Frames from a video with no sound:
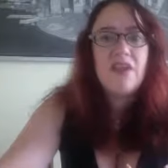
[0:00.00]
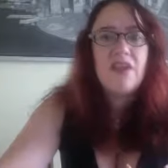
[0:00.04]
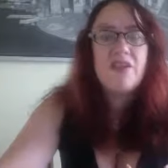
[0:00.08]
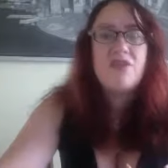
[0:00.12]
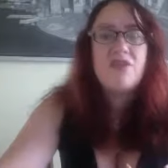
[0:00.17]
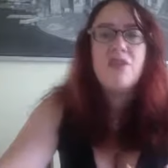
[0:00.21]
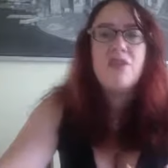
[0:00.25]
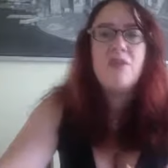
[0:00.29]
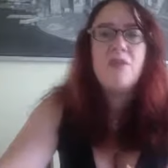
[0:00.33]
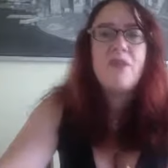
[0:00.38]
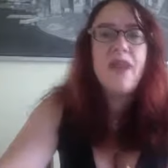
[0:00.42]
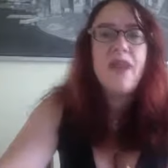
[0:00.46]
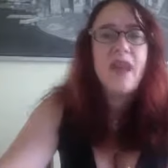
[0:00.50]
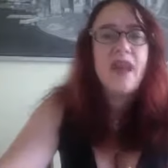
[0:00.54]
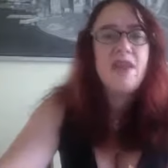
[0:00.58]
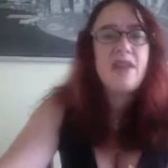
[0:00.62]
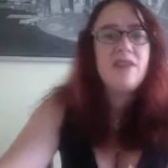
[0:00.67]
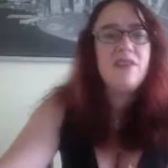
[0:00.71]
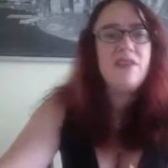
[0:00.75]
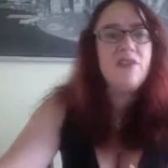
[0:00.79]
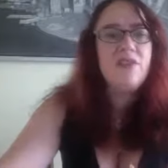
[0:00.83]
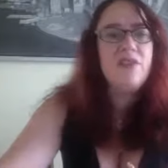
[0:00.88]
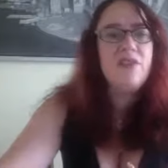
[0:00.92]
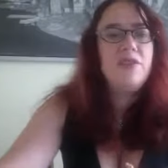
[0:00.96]
So we act
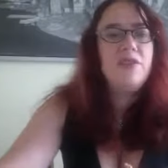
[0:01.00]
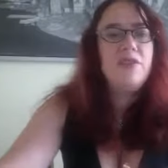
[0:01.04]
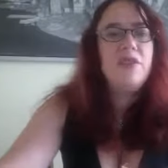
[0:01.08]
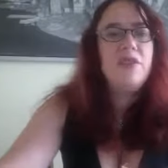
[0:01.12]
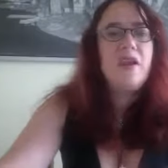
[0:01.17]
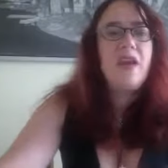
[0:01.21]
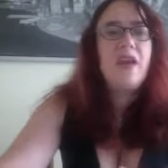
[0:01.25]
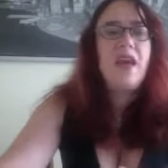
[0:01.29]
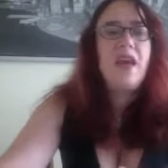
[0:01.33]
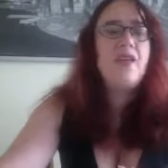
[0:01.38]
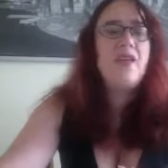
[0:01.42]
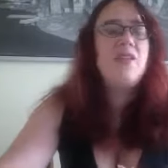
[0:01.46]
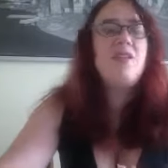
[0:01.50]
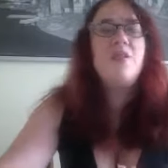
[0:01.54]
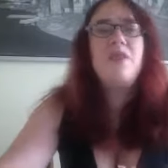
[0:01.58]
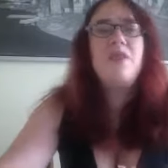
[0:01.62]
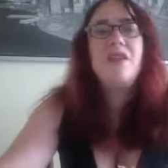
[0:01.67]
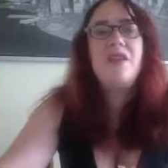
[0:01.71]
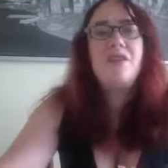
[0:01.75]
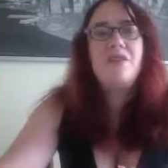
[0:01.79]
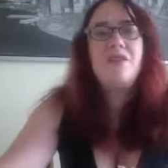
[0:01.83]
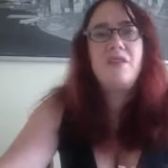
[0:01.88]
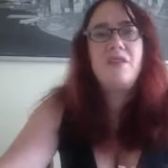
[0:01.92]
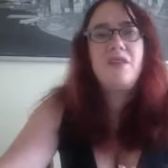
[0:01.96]
aloof, and no one
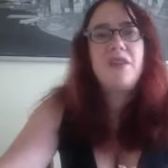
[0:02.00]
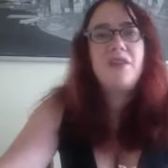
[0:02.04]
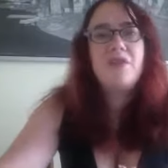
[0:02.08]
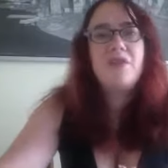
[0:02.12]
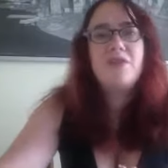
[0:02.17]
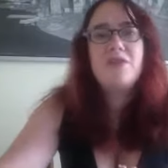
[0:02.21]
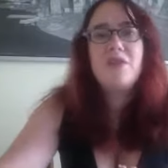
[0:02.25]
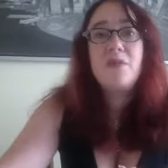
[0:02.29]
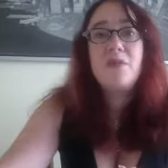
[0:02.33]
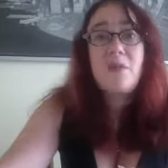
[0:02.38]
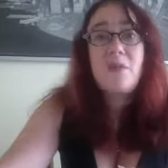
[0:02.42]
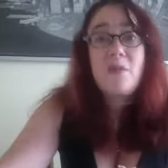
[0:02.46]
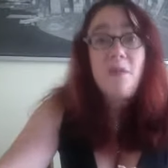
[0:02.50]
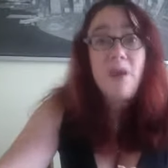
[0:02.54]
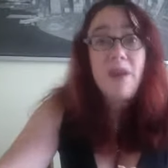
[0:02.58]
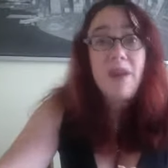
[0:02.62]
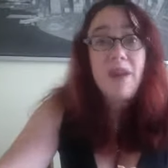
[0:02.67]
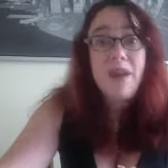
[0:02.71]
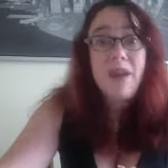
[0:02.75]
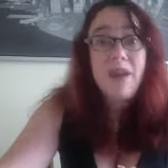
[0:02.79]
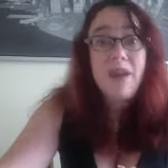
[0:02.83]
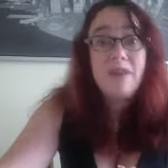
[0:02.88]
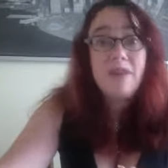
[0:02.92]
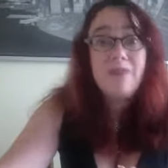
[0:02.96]
ever even knows that we
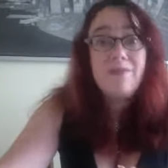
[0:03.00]
want it.